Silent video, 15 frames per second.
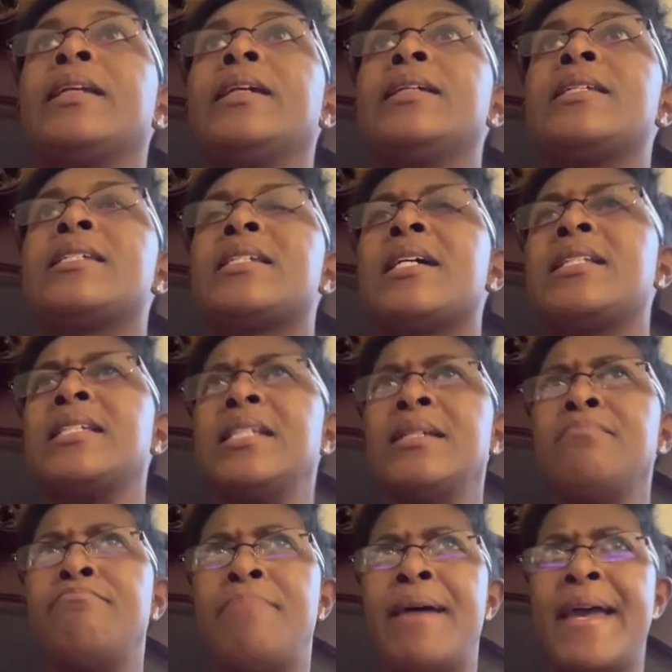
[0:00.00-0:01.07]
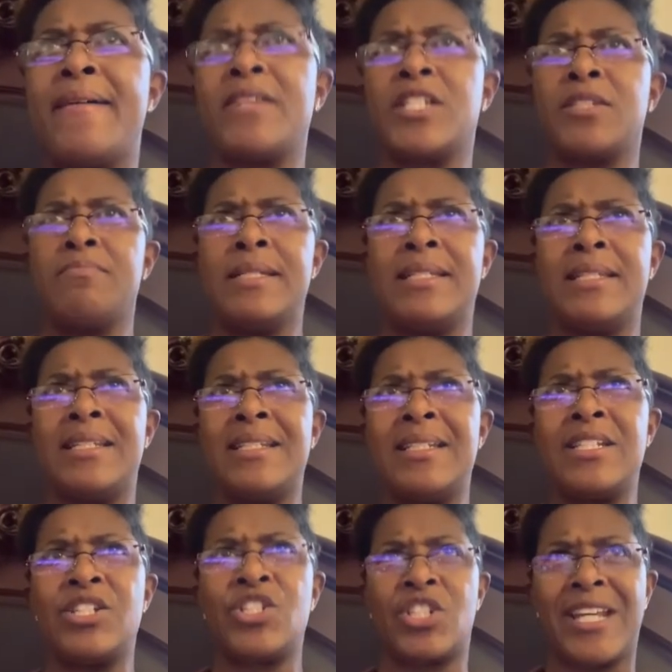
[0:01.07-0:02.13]
such an embarrassment and a
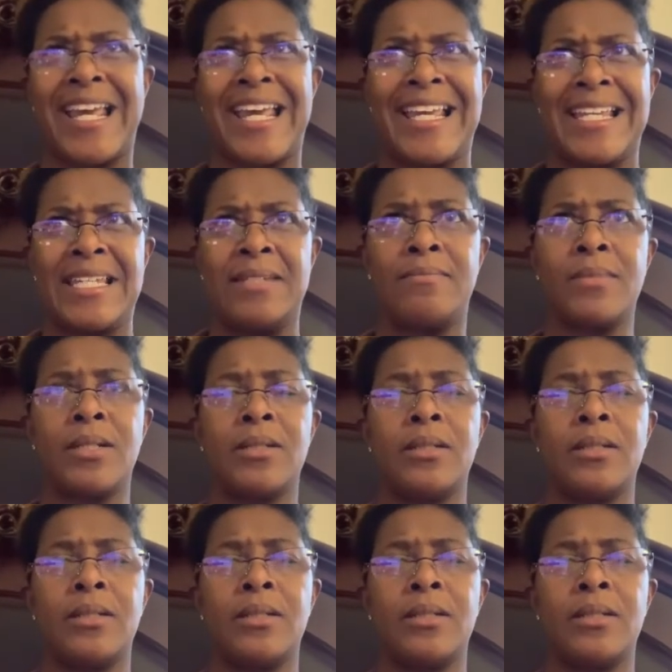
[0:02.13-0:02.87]
shame